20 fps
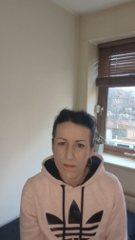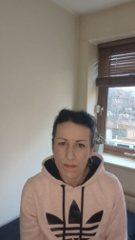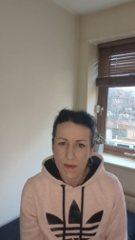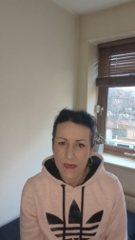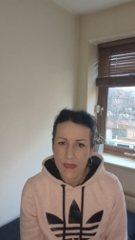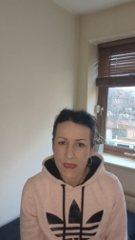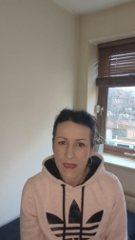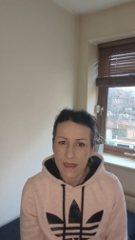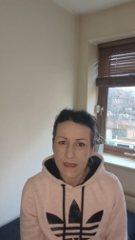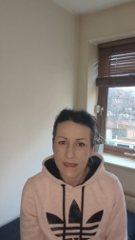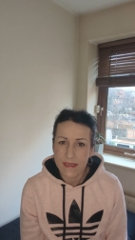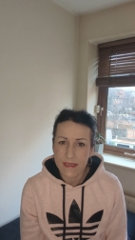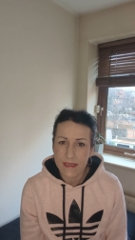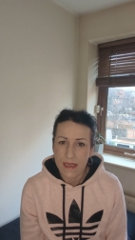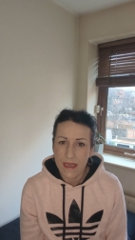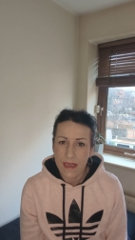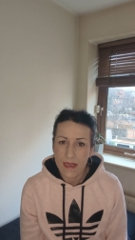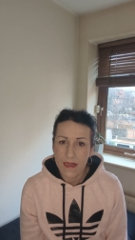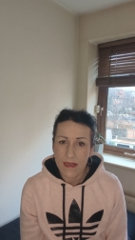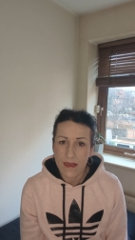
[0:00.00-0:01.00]
But that's
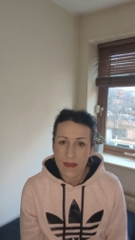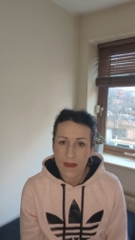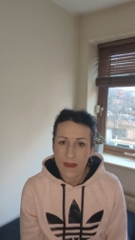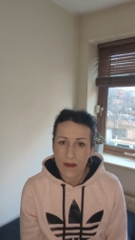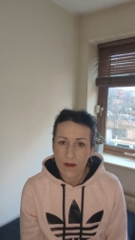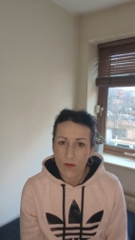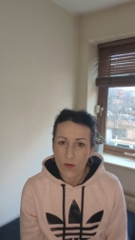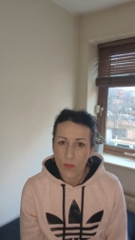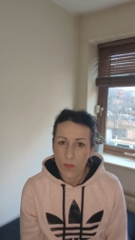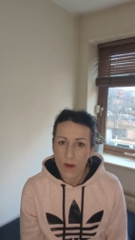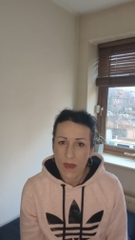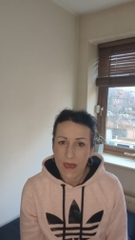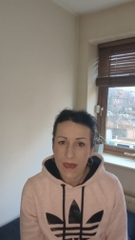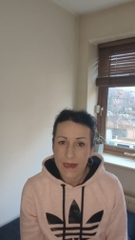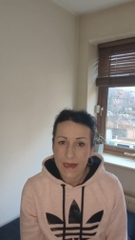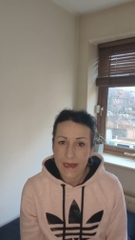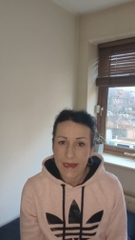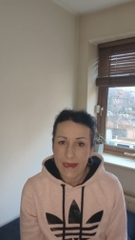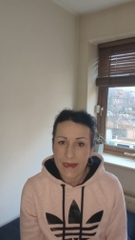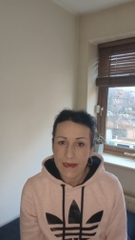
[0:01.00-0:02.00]

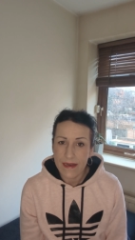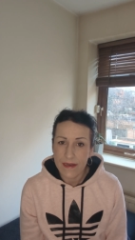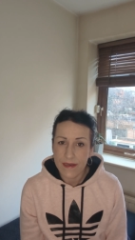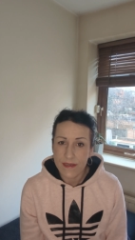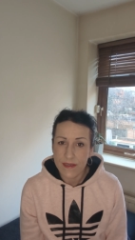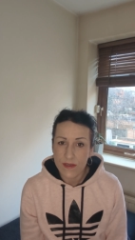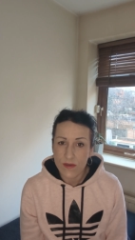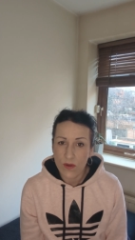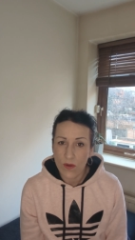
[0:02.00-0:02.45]
completely has